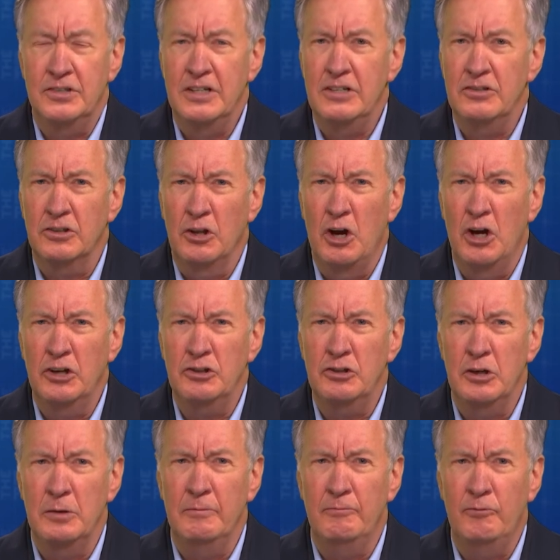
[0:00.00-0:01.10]
These long
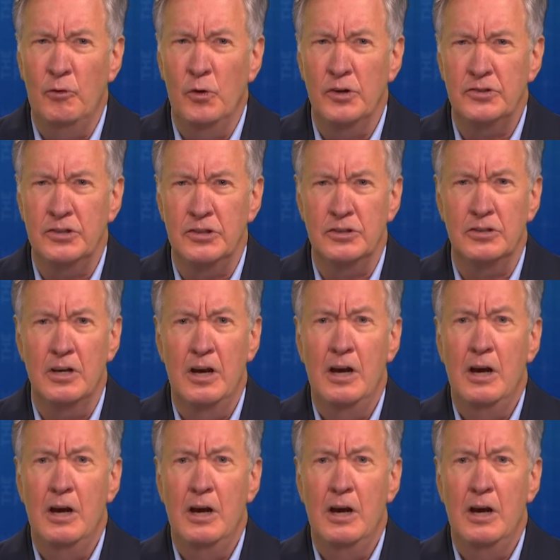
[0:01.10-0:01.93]
term forces